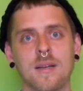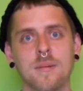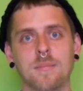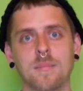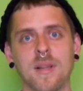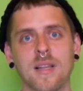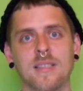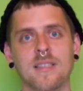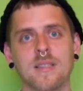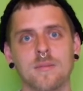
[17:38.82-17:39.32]

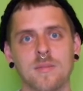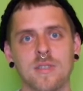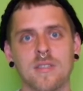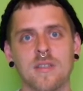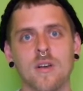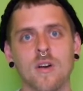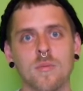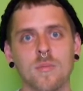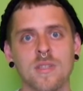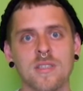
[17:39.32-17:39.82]
place them in
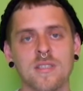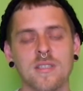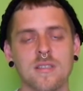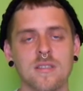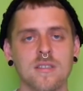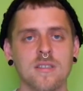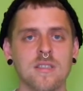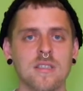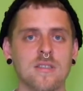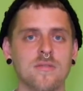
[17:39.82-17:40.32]
comments
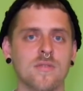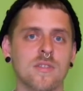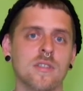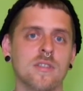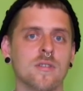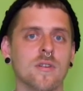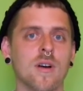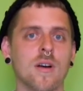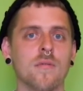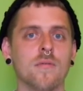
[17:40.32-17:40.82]
under this
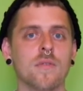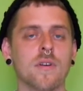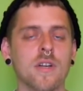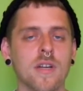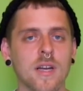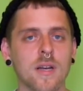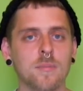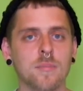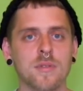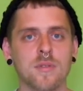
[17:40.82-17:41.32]
video. I'm very
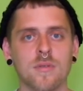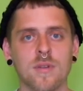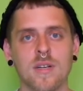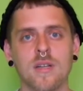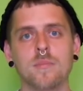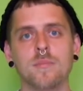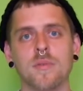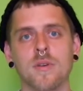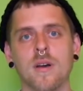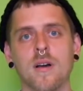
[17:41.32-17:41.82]
happy to
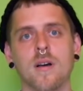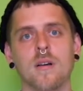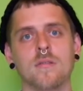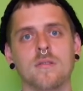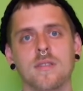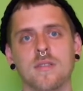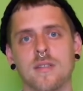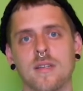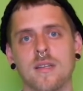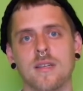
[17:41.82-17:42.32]
help you
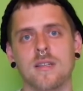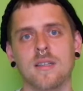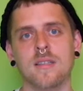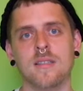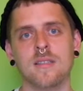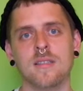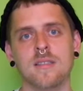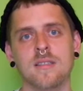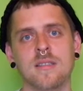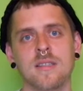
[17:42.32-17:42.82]
out
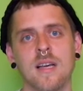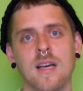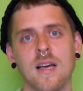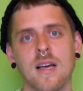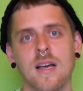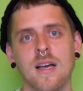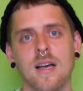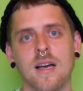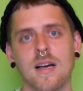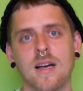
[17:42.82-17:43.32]
and
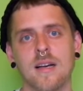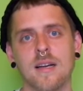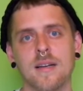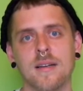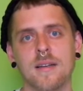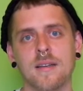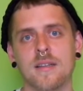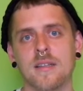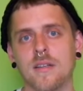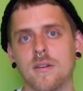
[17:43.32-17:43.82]

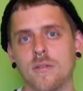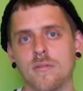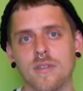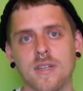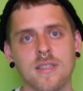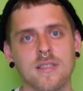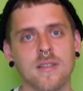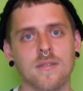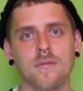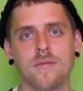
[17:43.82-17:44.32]

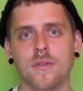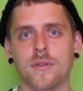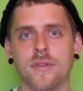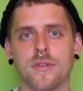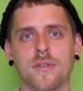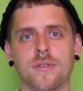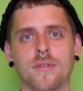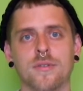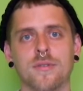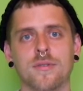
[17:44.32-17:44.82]
correct them for
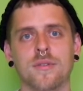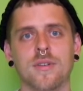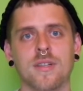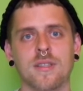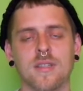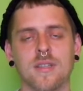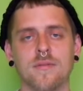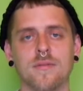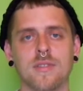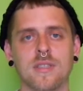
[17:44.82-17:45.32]
you
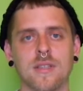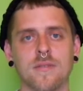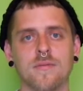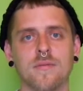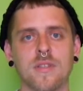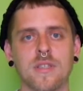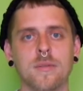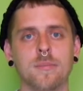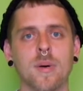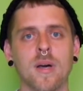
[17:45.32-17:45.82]
and give you some
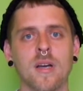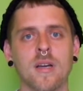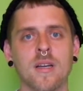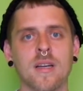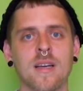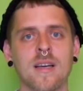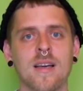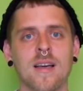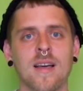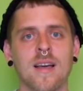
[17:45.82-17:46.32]

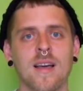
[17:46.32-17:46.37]
feedback.